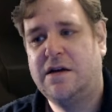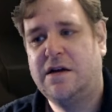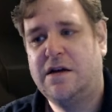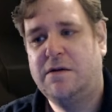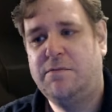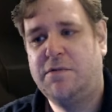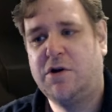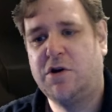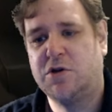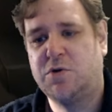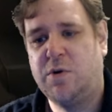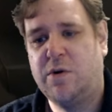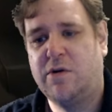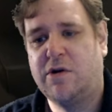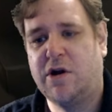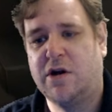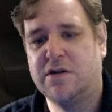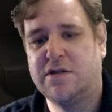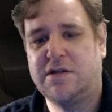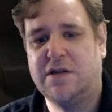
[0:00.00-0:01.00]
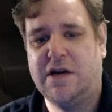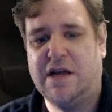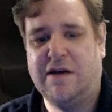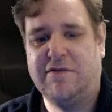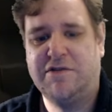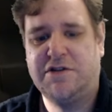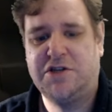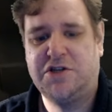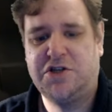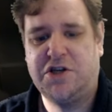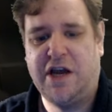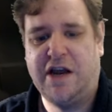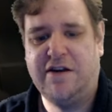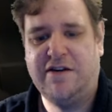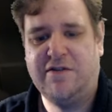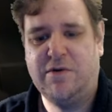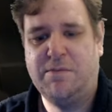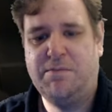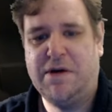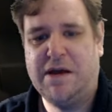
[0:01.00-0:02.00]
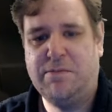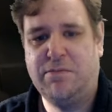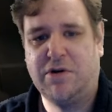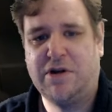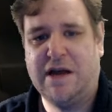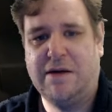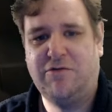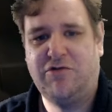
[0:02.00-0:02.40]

because we were constantly having to change it when people kept